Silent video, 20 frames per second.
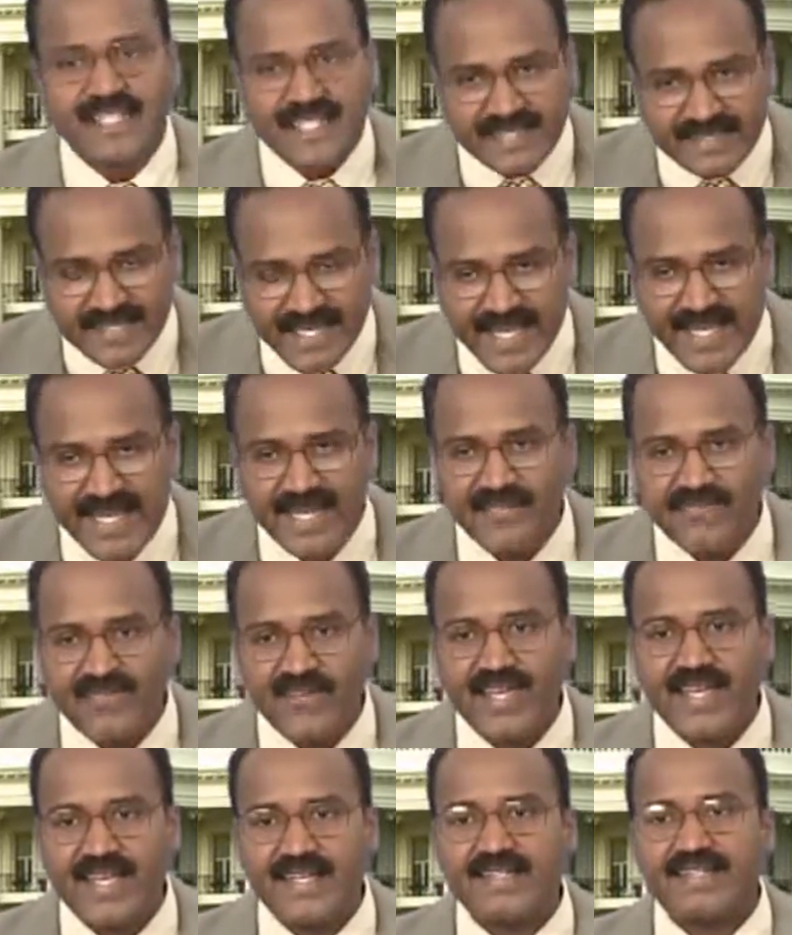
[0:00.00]
the
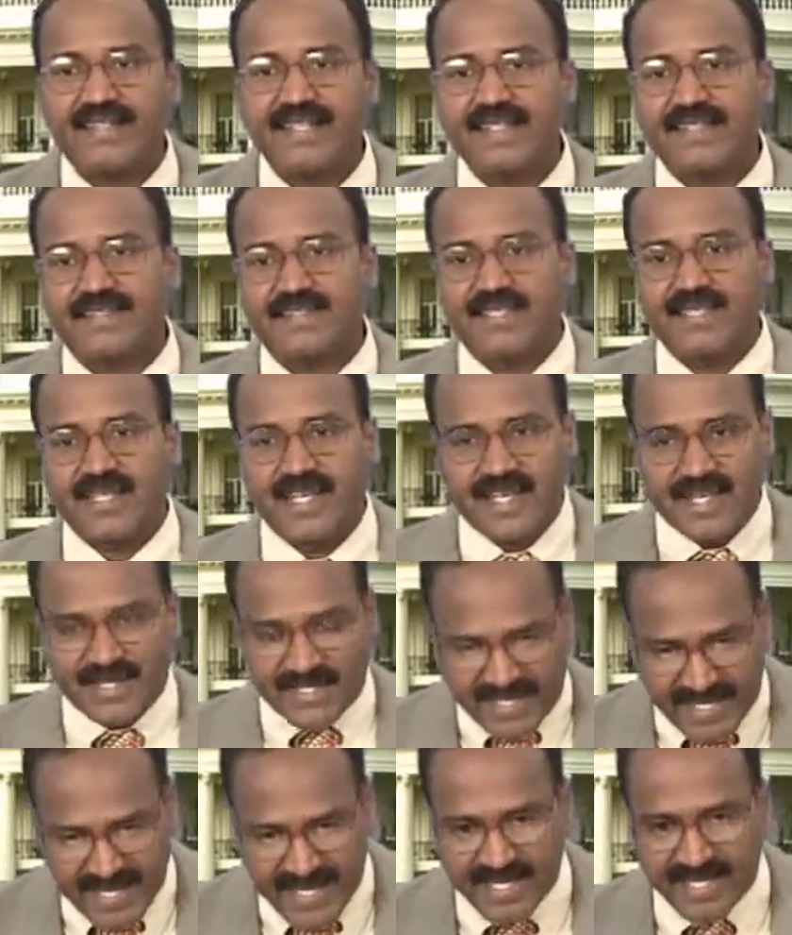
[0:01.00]
influence is
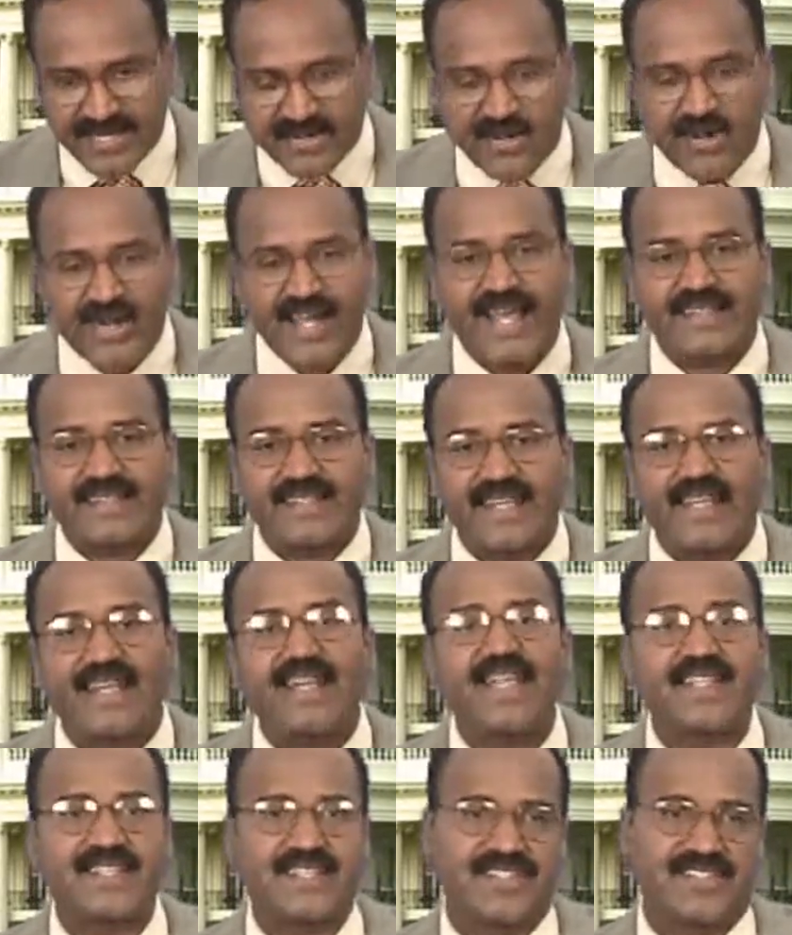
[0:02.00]
here known as a
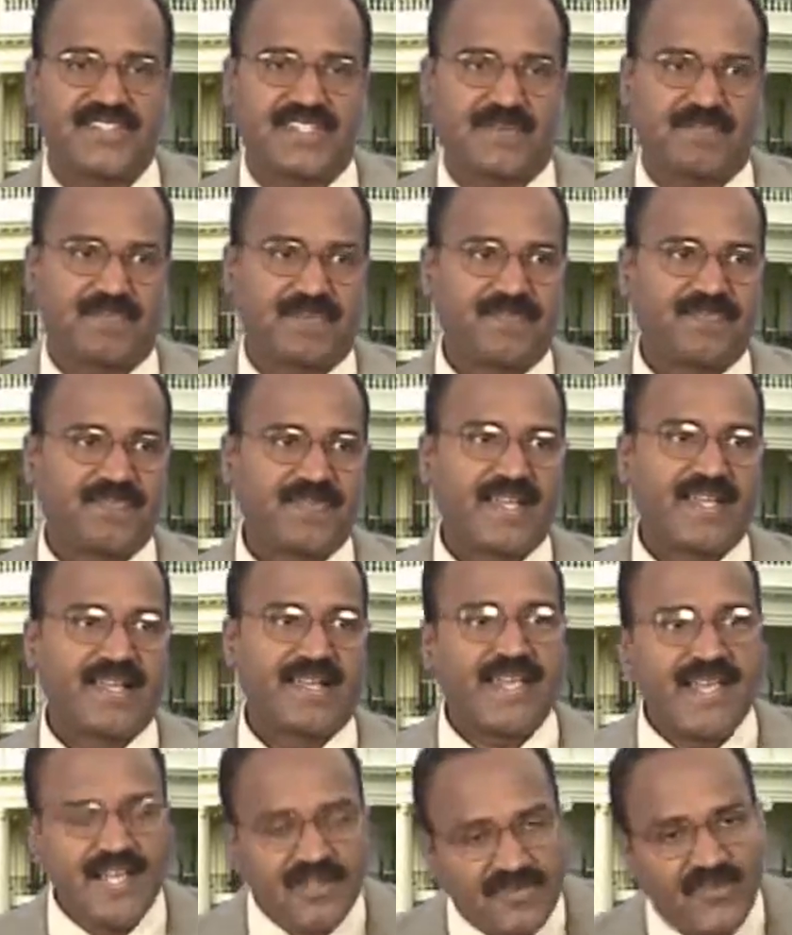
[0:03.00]
relationship.
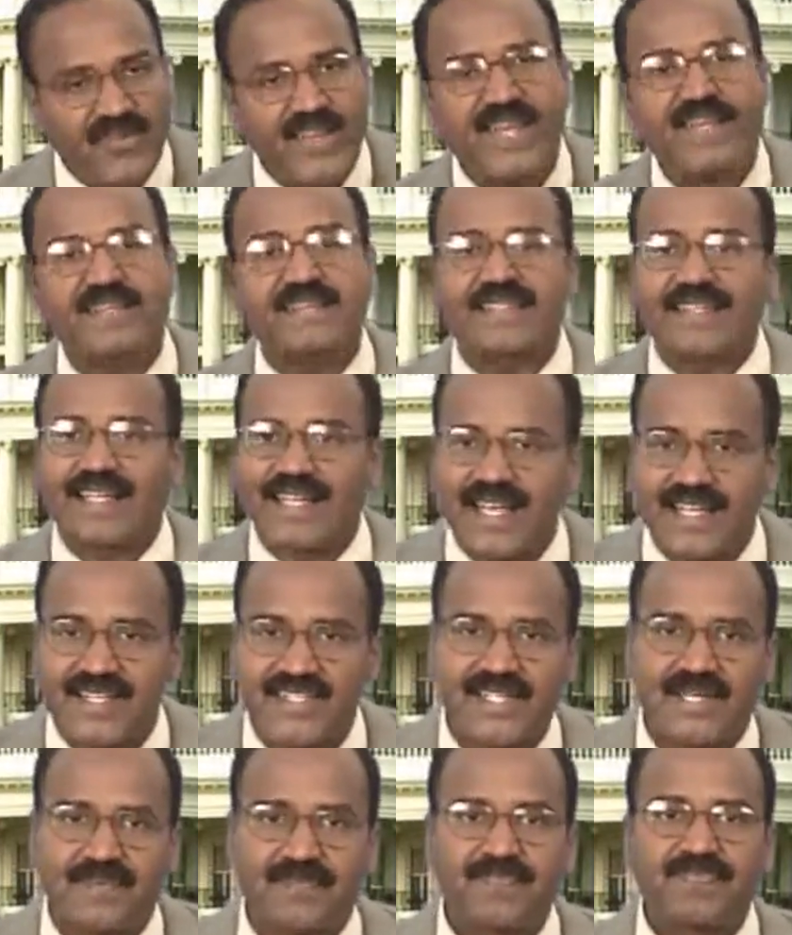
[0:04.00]
Influence
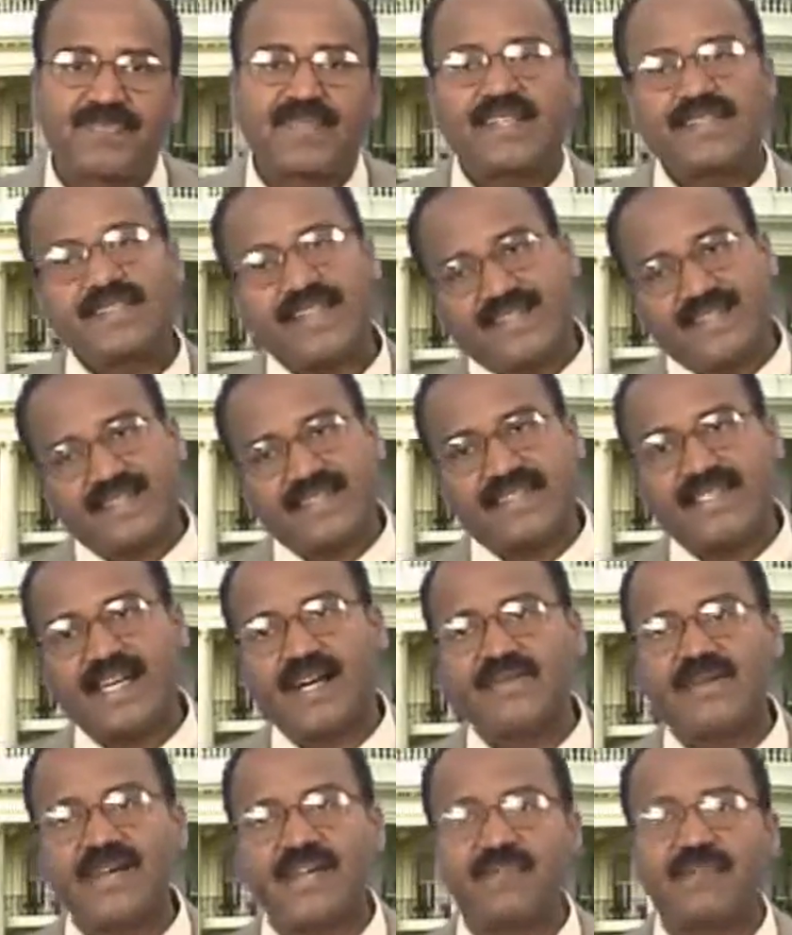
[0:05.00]
relation, that is
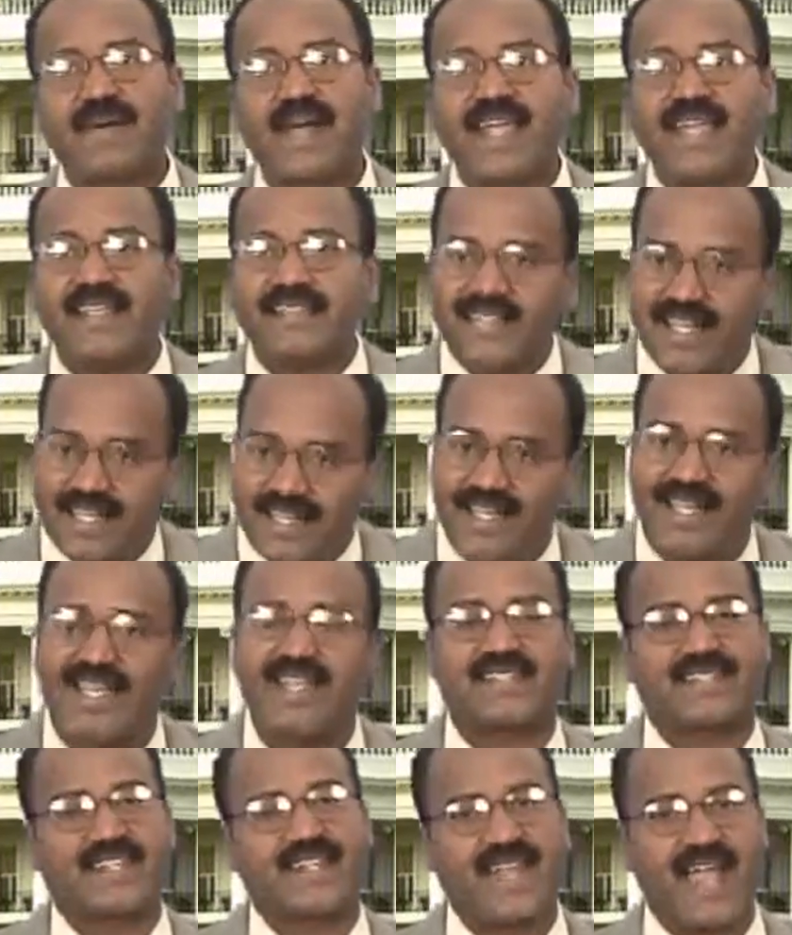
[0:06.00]
covered by the
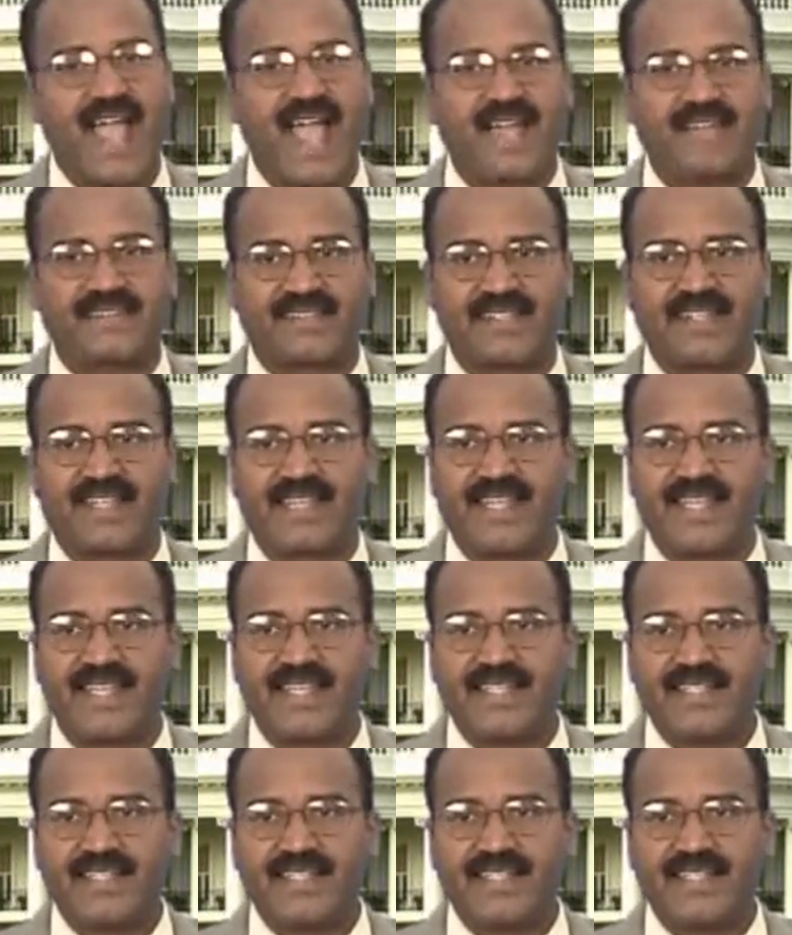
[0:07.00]
relation auxiliary.